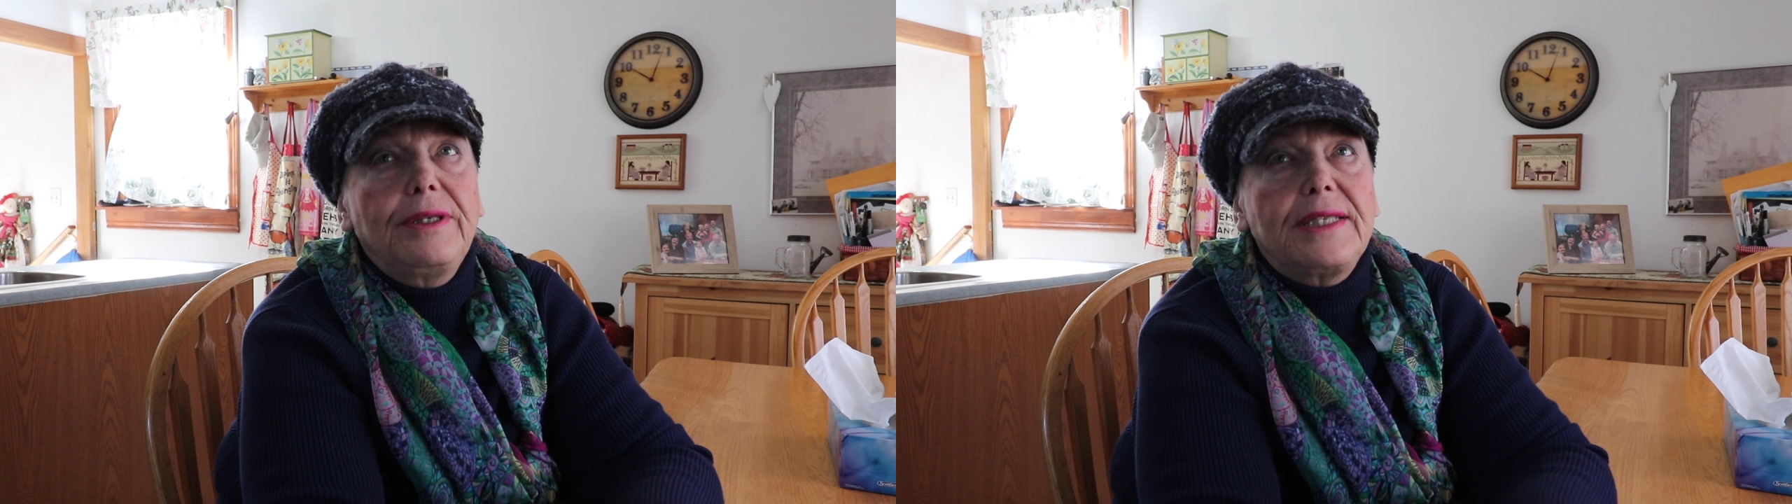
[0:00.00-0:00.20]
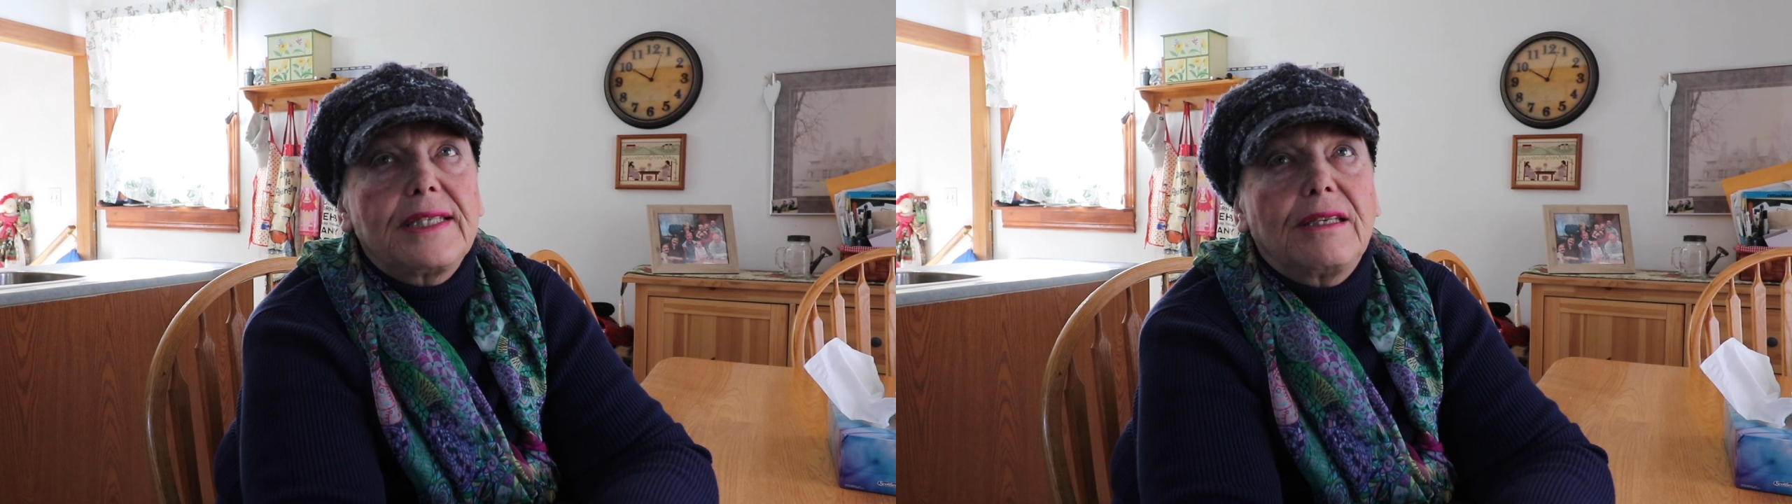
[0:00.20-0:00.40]

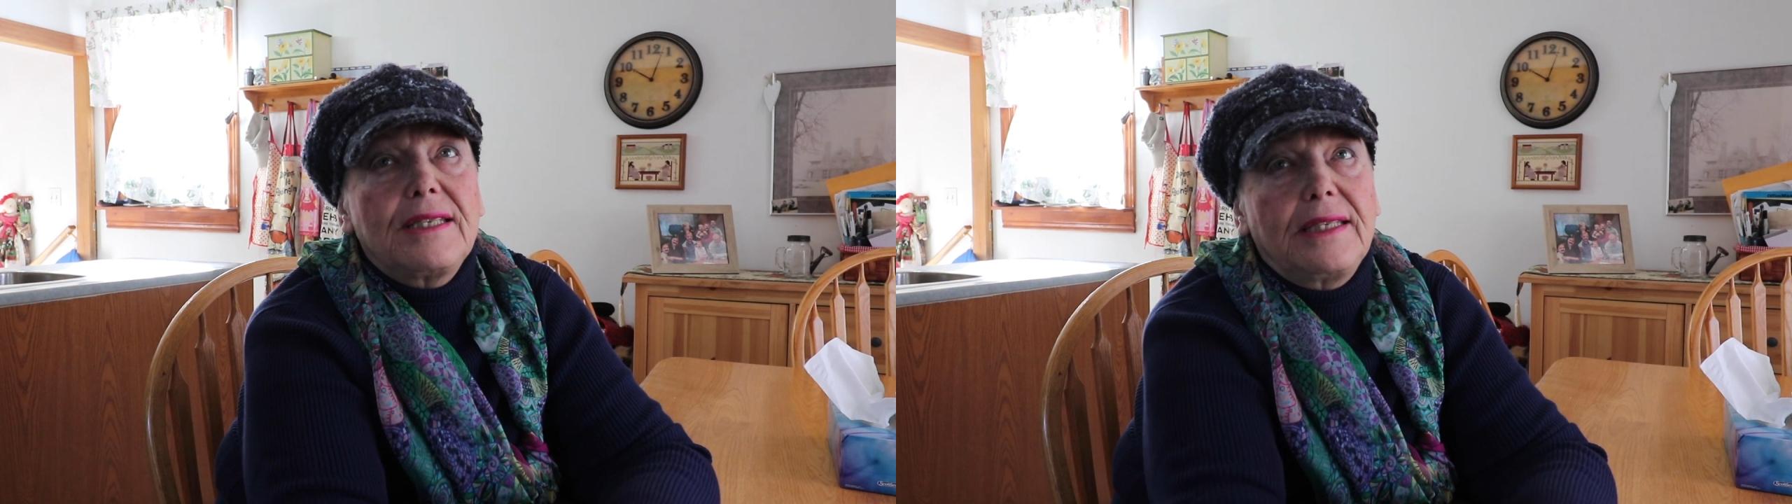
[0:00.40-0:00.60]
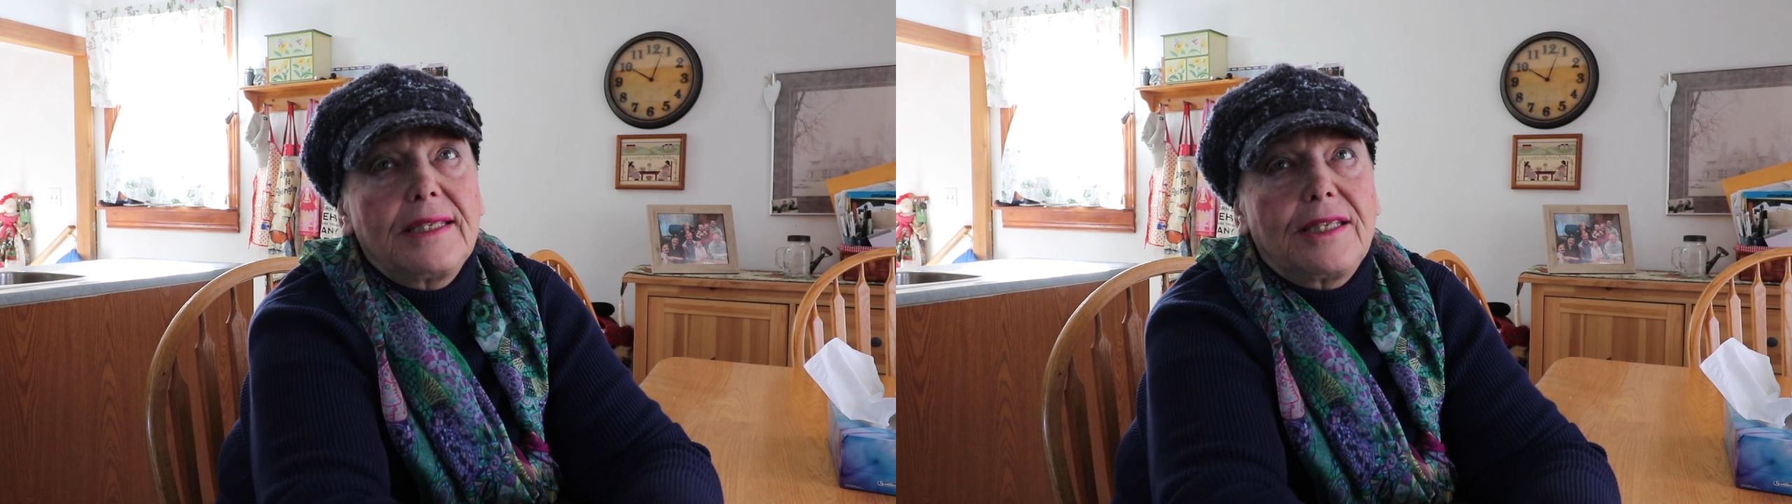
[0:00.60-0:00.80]

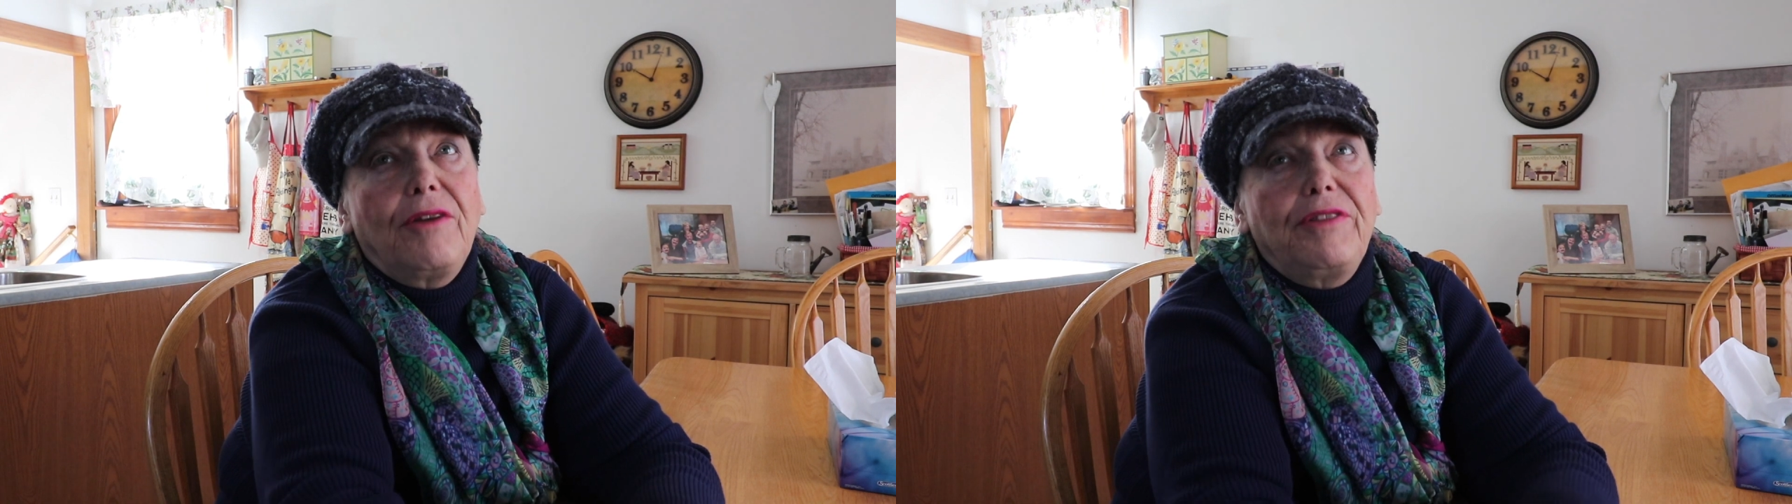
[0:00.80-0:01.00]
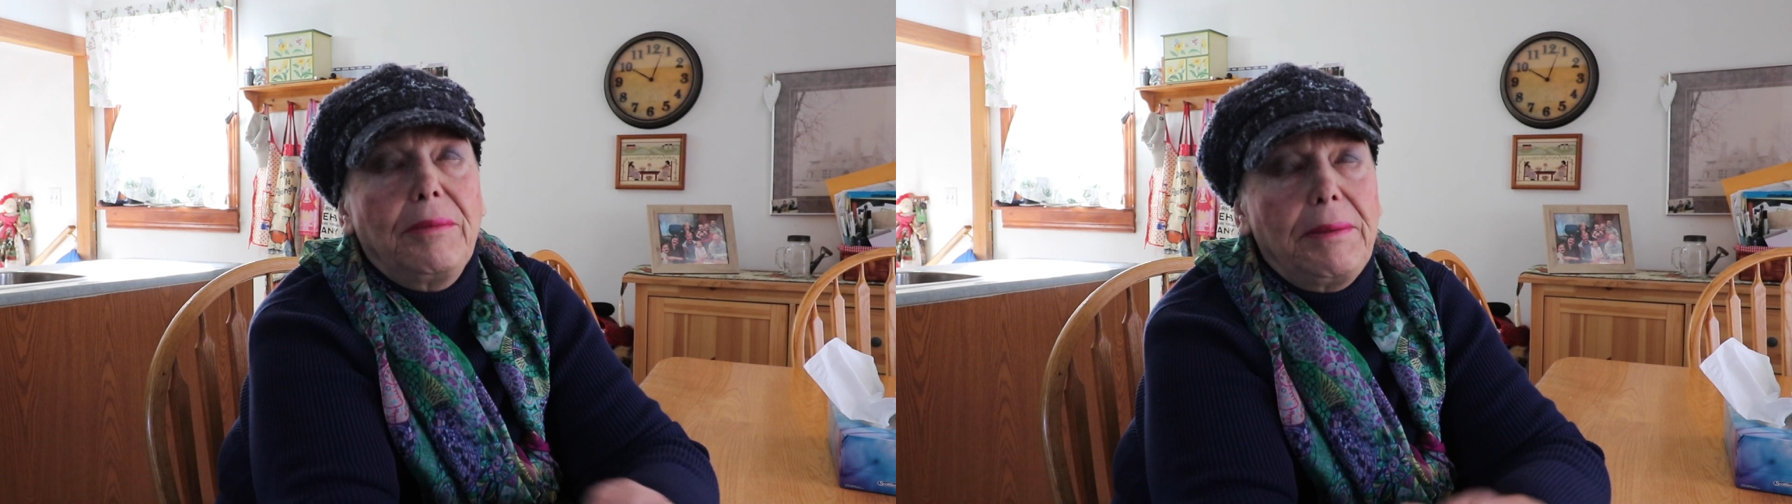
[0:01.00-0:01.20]
disgusting
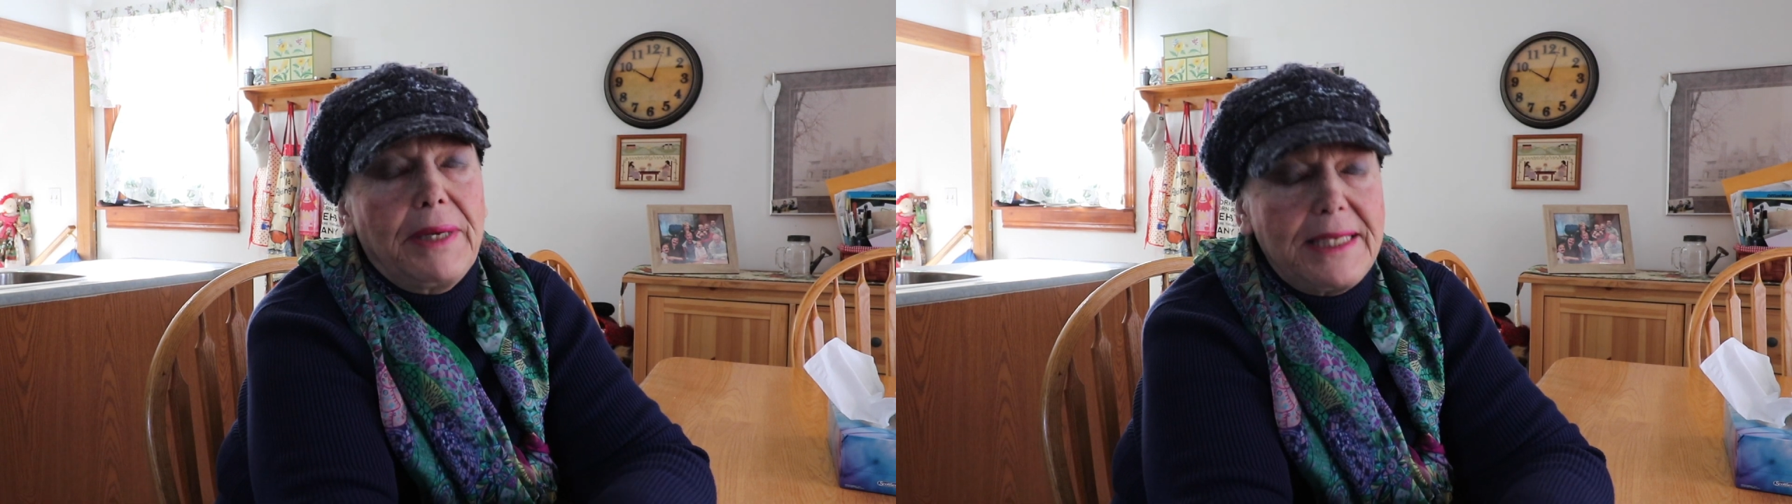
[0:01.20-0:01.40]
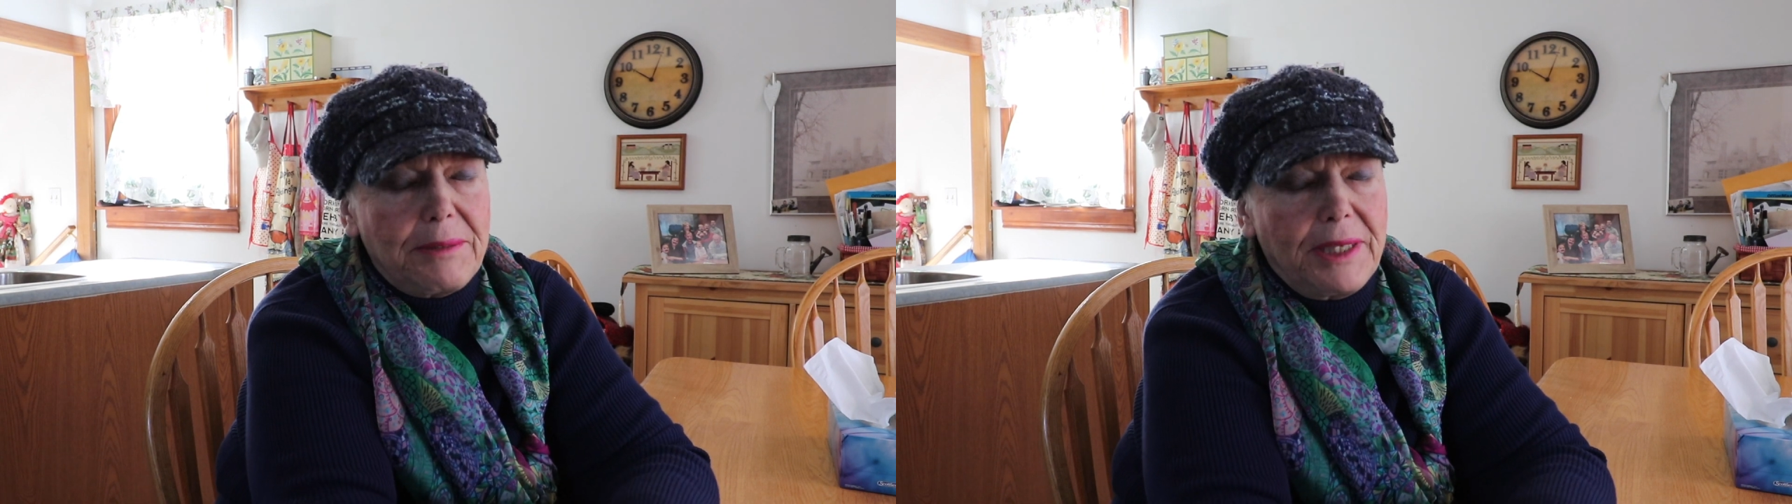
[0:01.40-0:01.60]
stuff in my
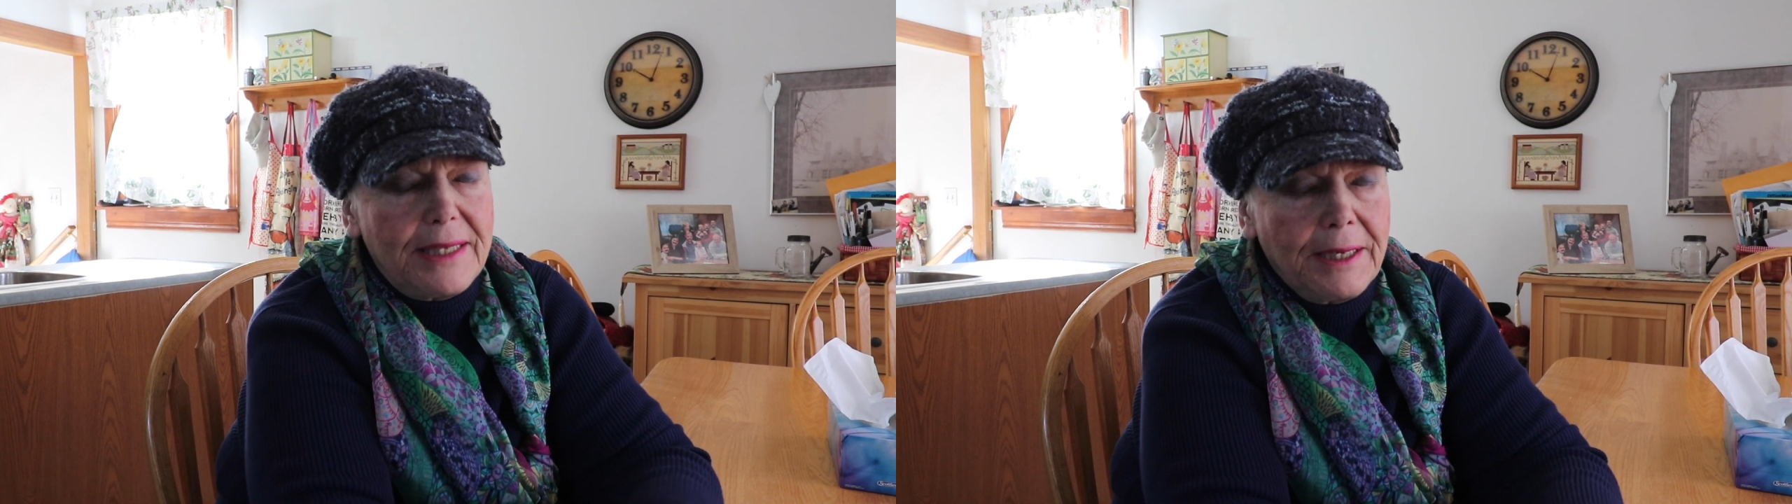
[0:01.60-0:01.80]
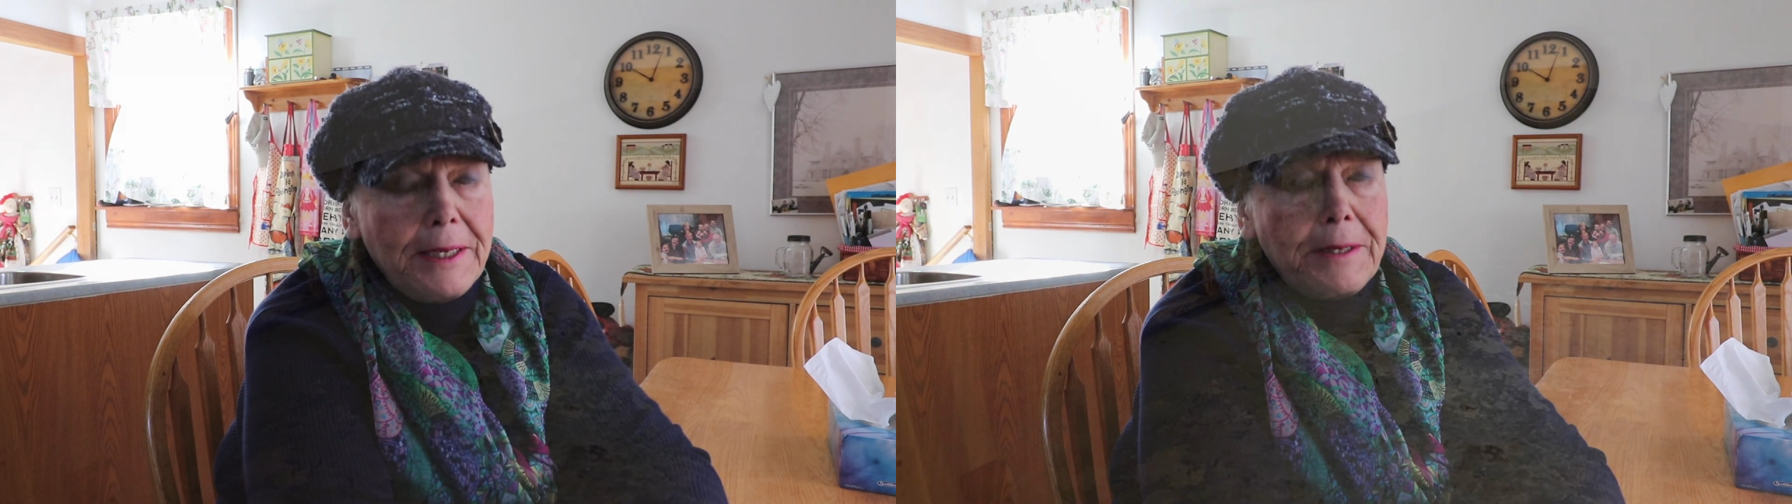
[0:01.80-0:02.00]
basement.